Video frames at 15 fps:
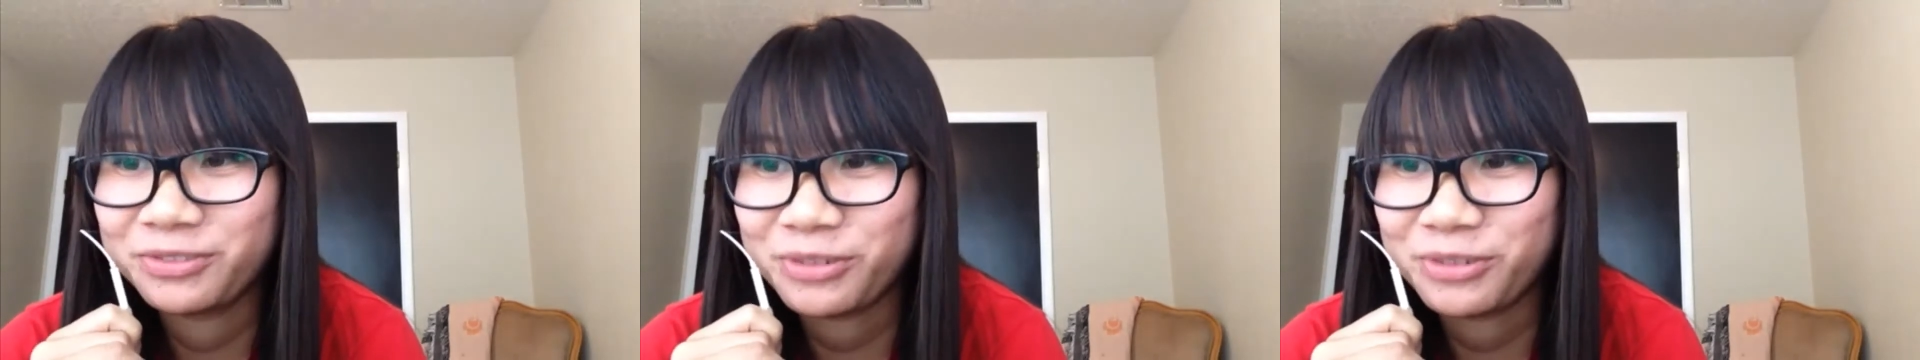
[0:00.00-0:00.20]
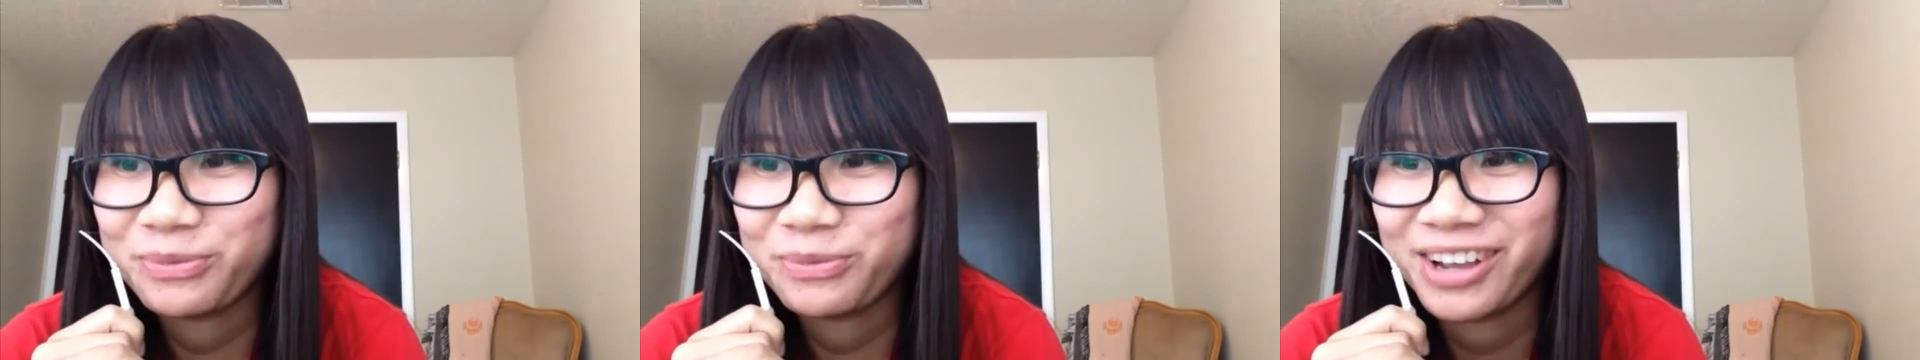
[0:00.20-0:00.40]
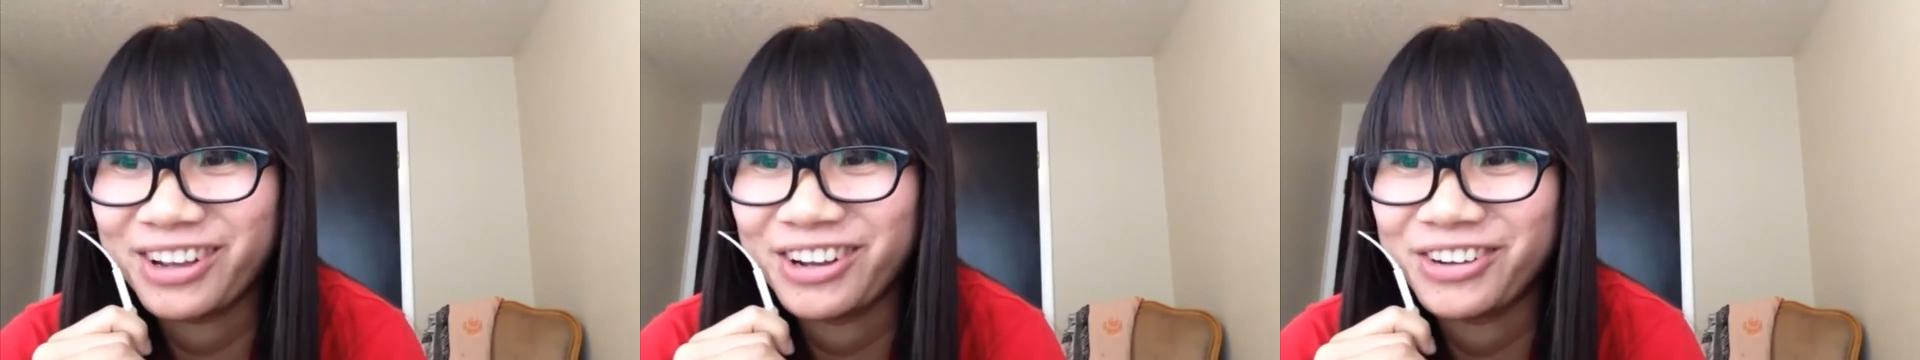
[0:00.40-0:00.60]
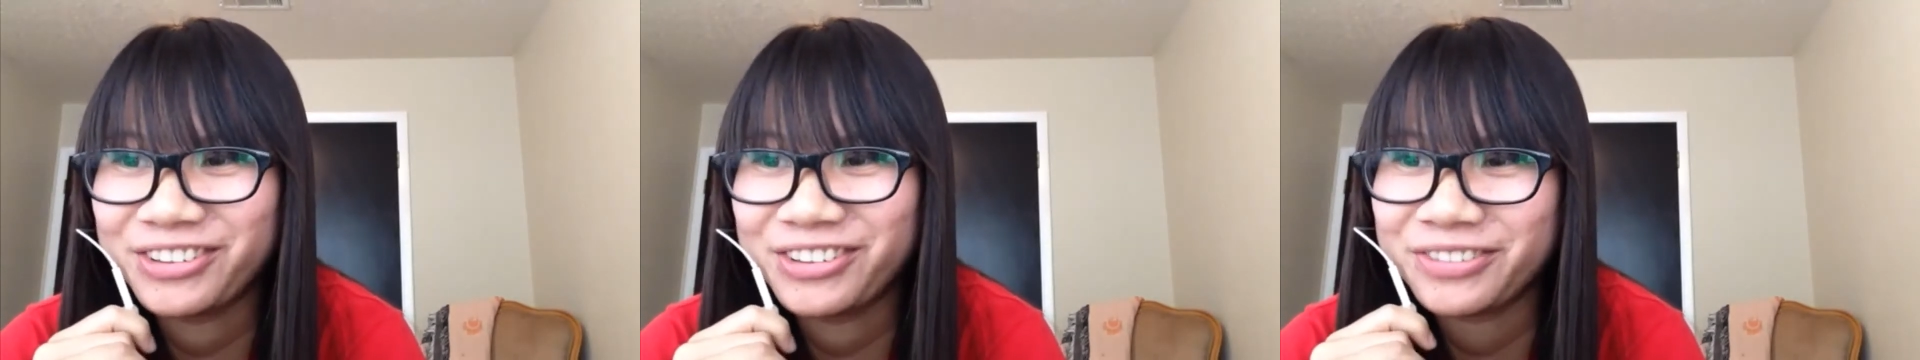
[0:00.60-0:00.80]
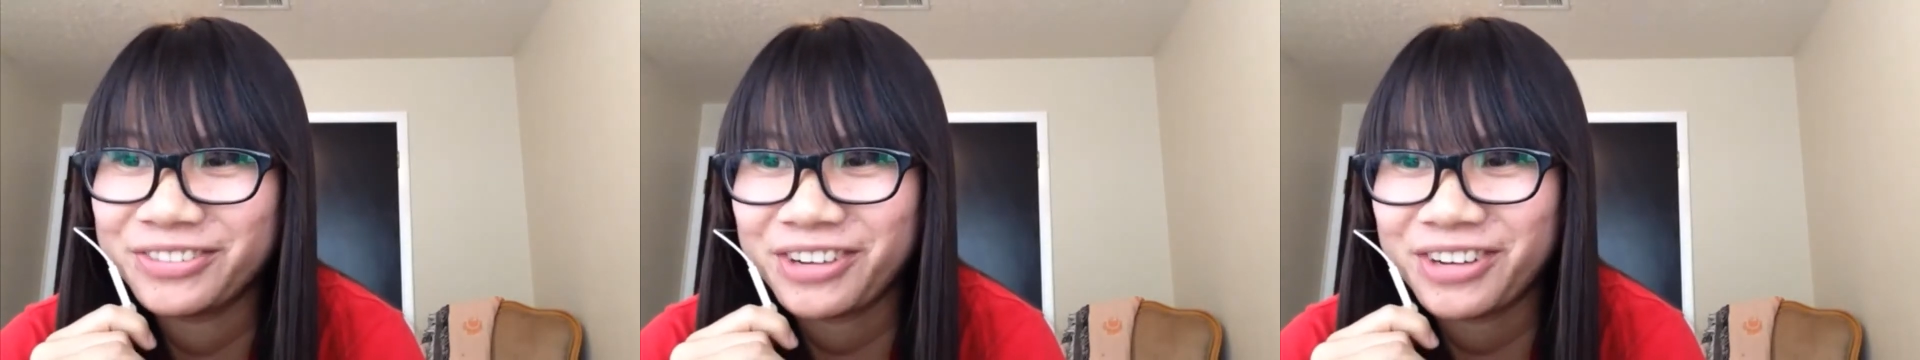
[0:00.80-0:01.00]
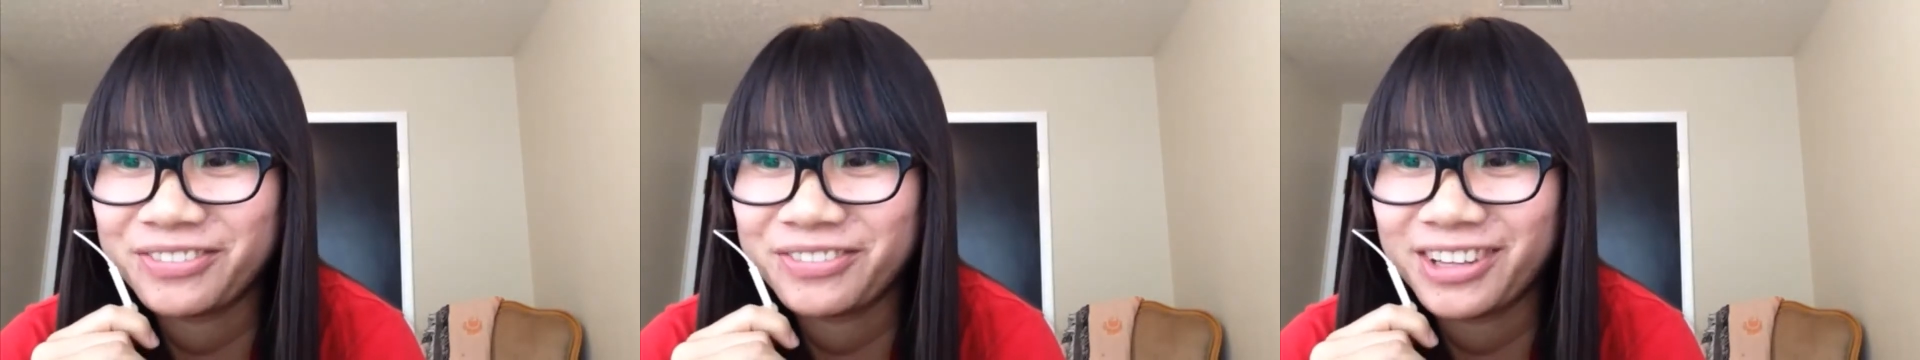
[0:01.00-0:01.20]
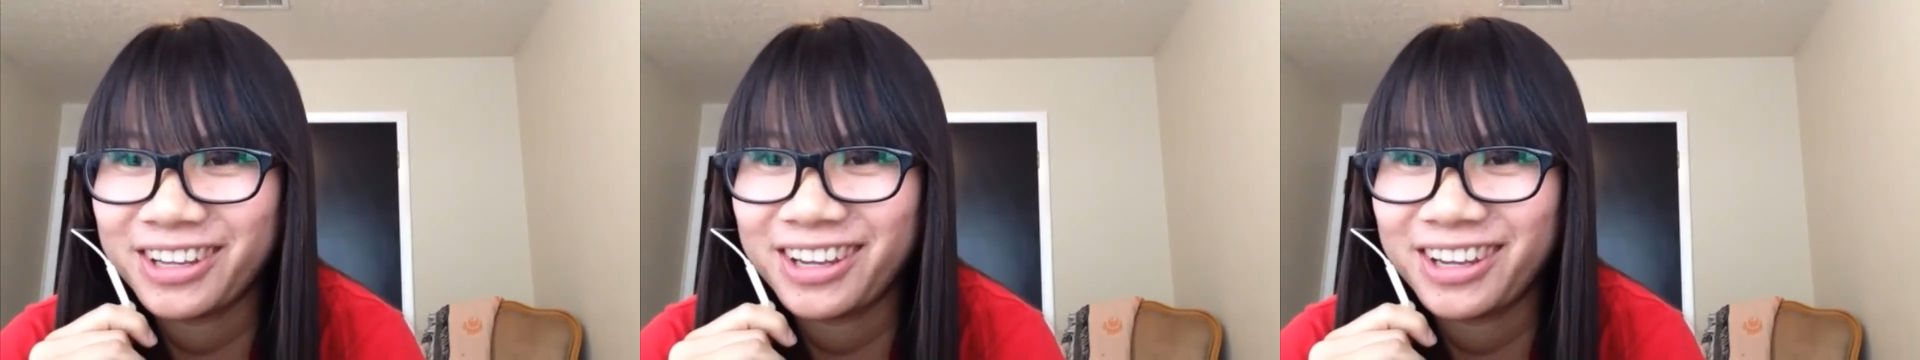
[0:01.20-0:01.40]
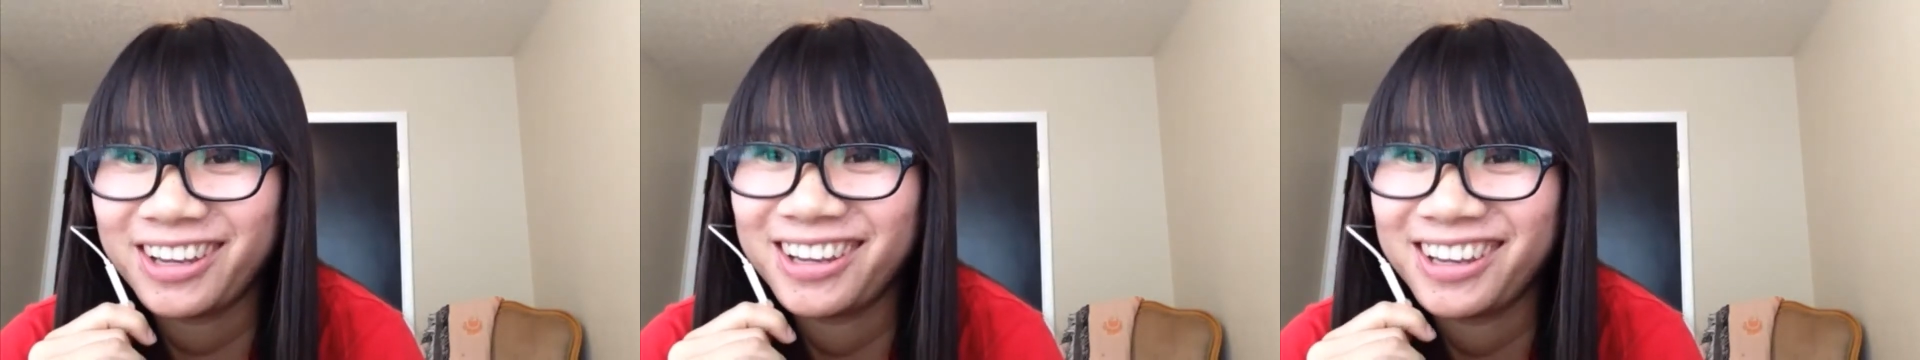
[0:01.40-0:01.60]
from my host
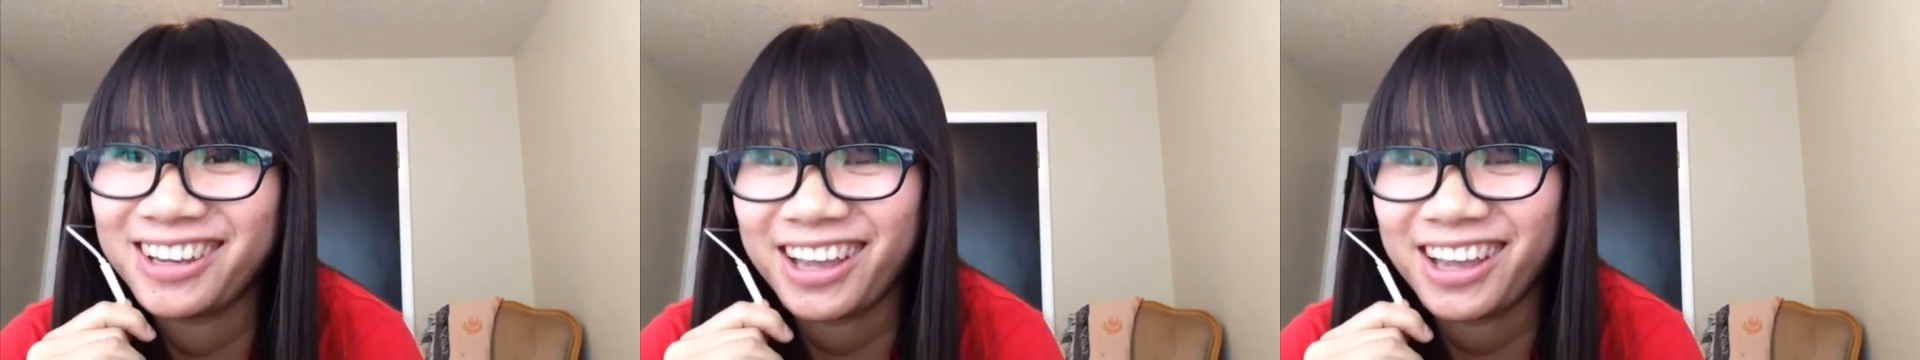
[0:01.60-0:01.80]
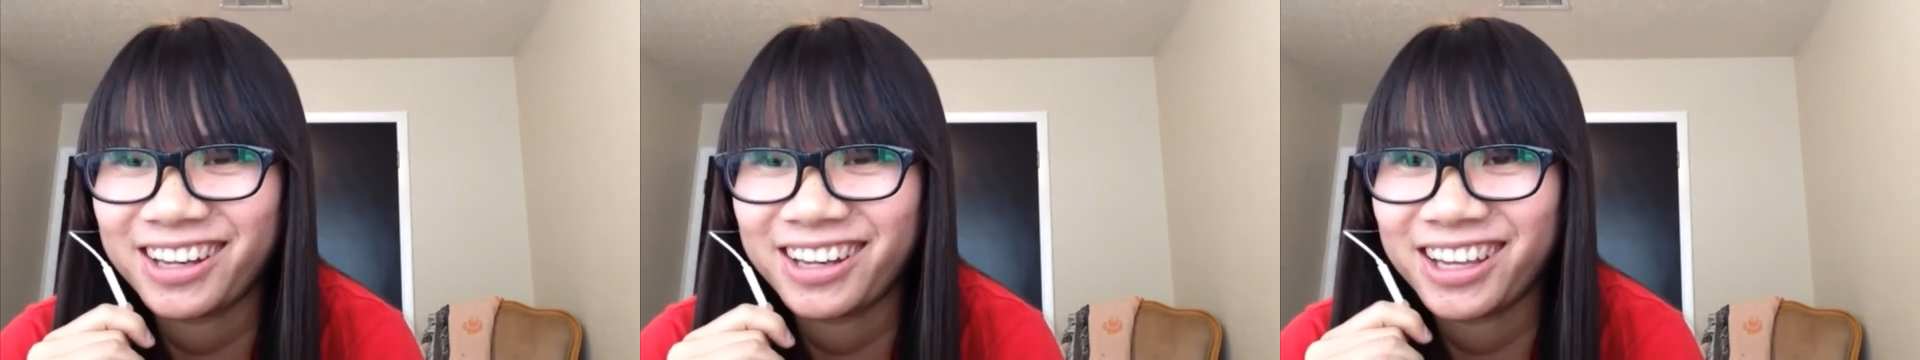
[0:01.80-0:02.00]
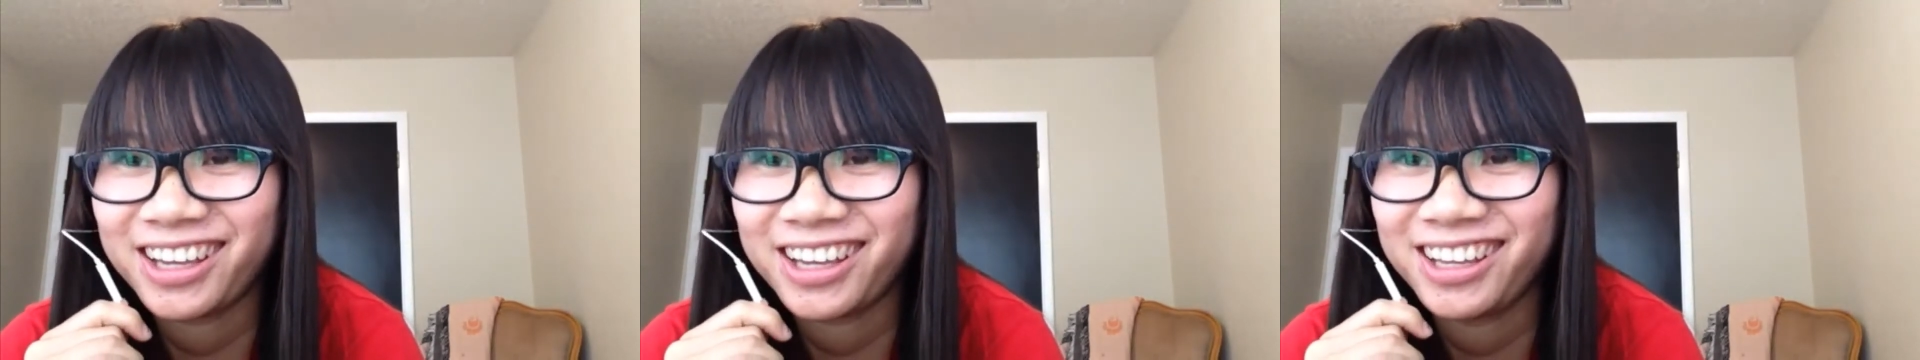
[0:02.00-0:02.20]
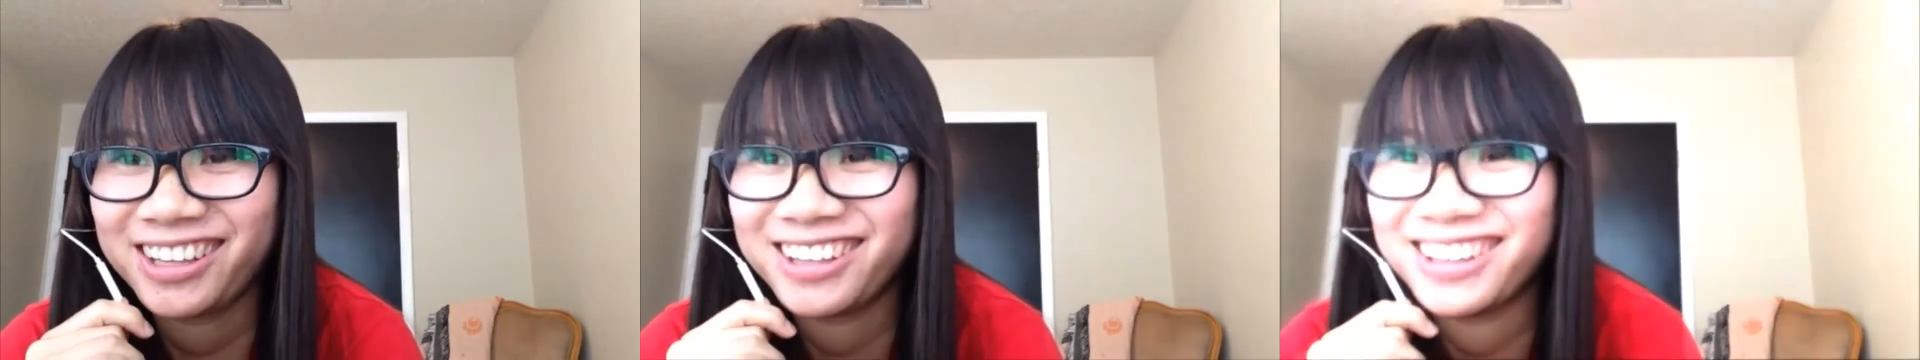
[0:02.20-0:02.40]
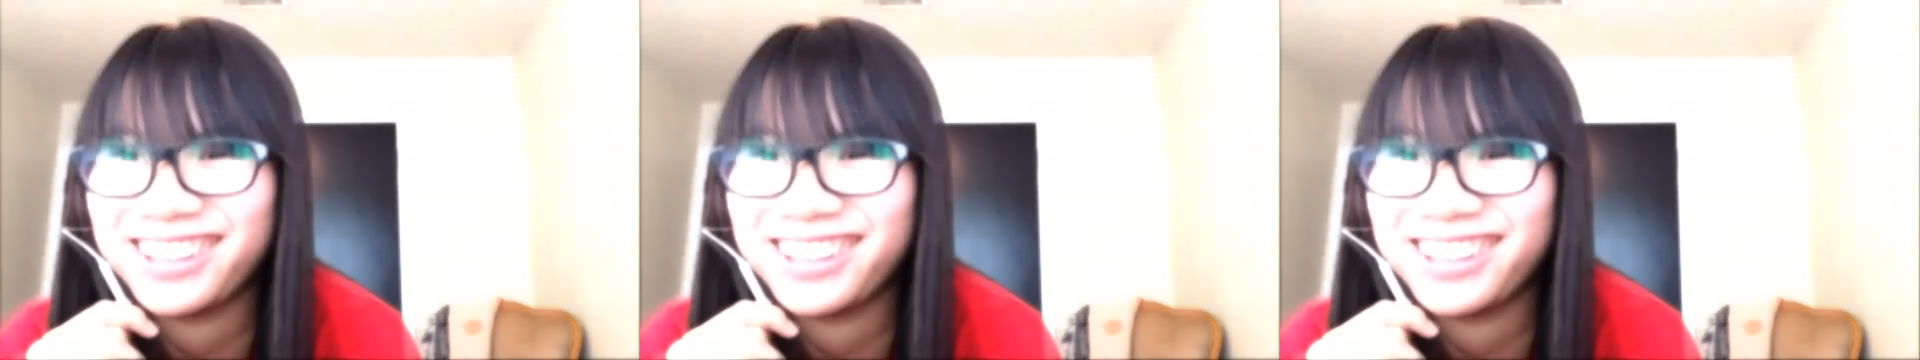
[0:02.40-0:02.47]
family and the kids.